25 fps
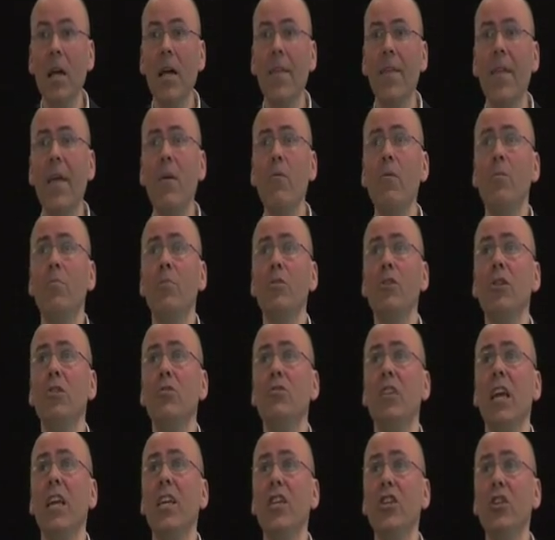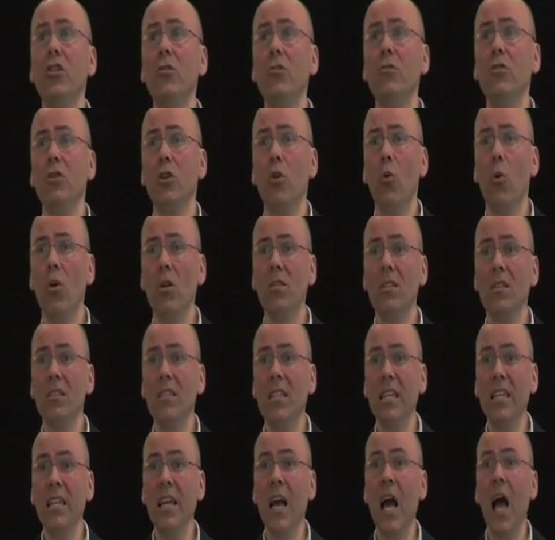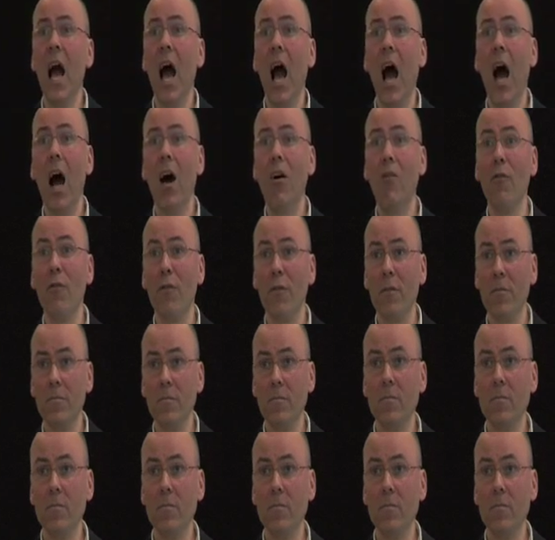they would produce a huge quantity of